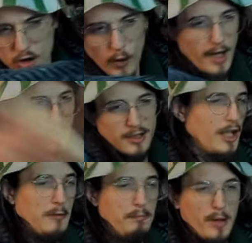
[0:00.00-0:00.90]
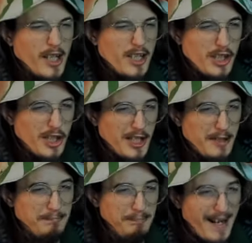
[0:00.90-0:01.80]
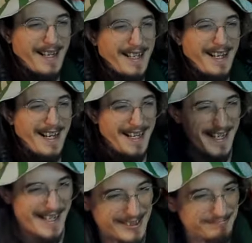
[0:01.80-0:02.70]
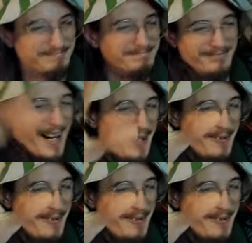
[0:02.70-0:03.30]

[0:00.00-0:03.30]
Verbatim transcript: we are still Bleachy, Bankai, and bye